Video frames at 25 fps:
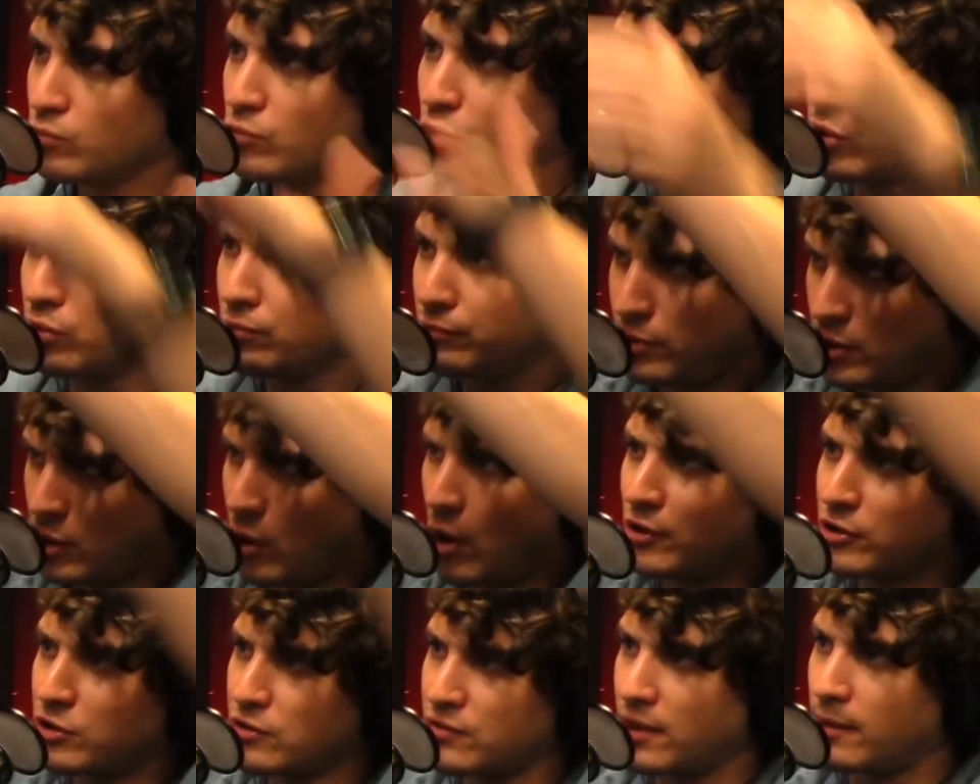you know
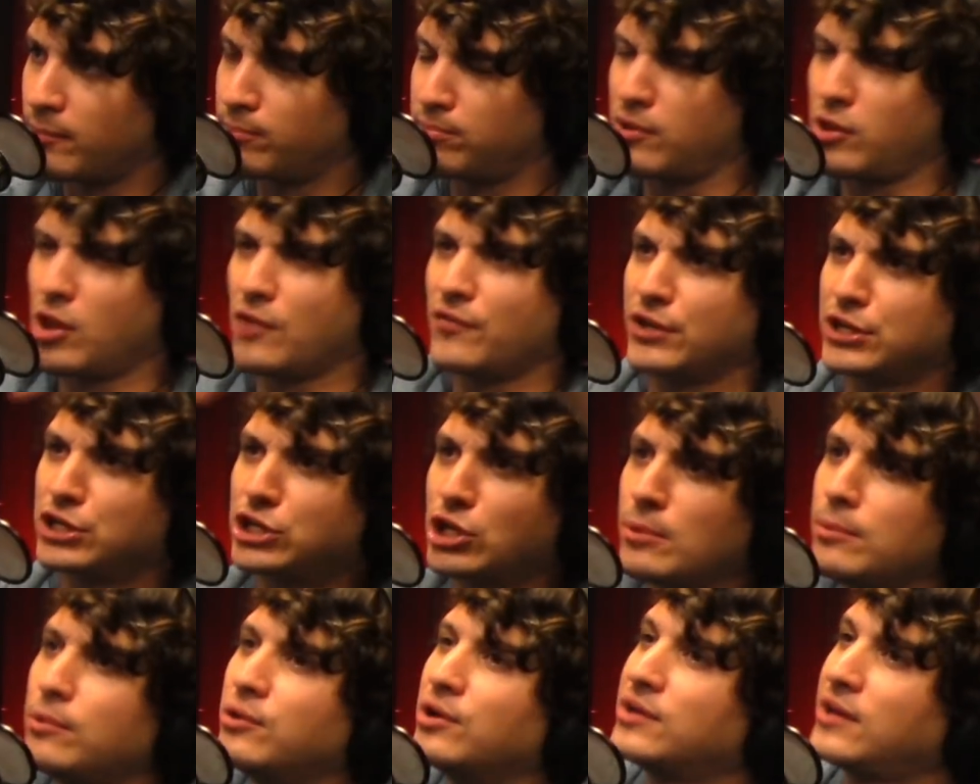under the umbrella like
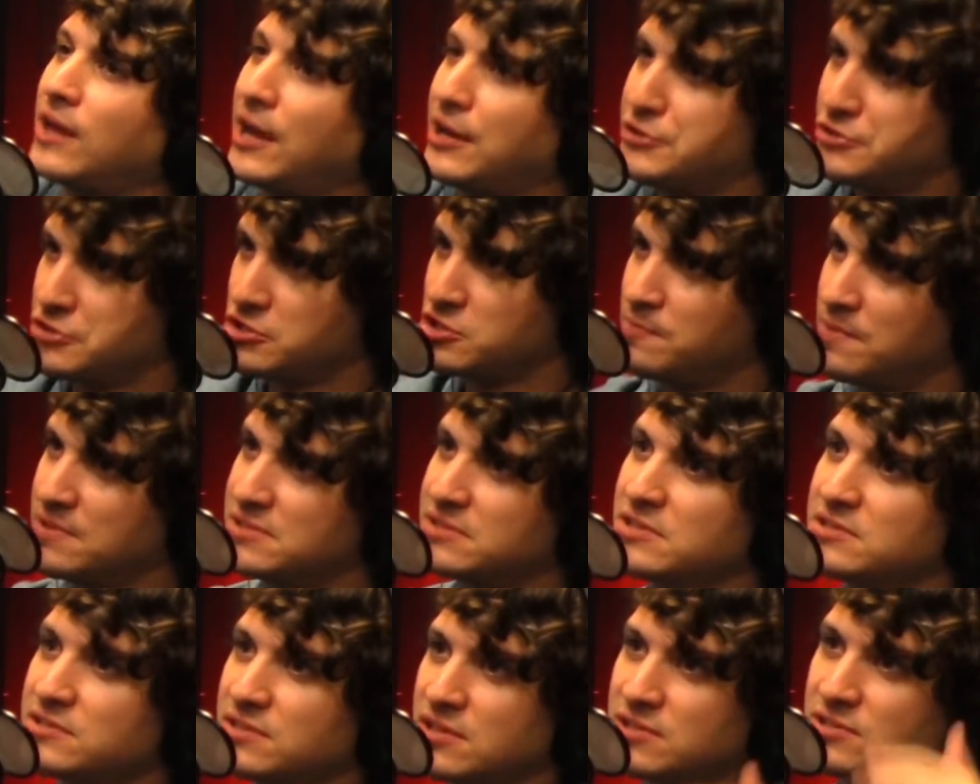communications
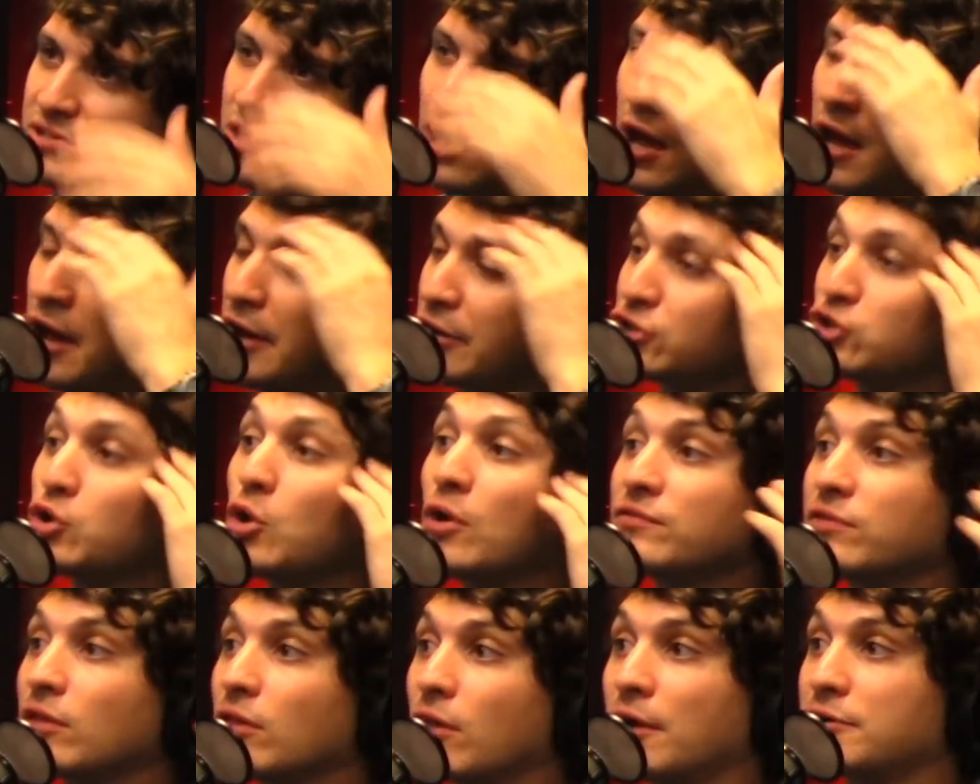businesses. Yeah, two
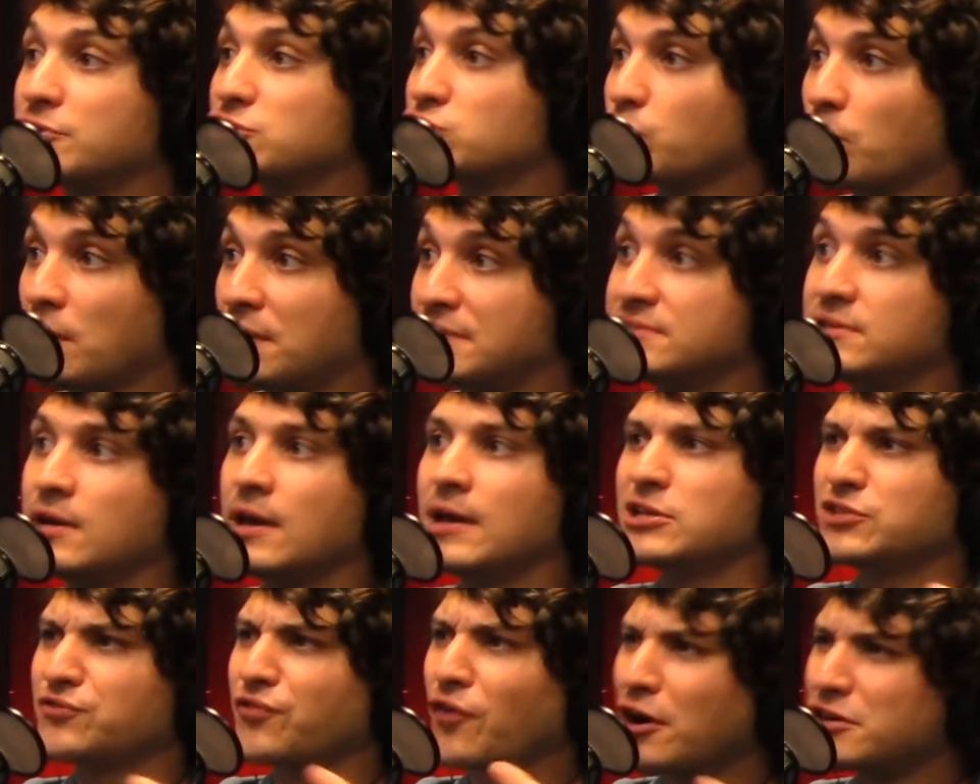of the largest ones
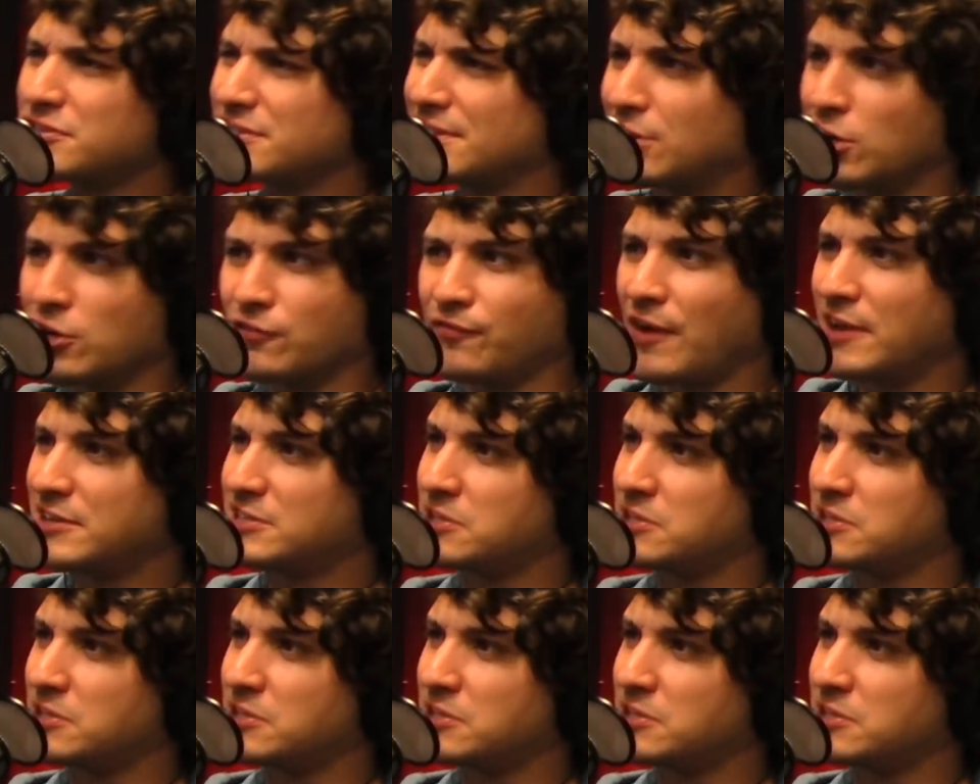as far as interfacing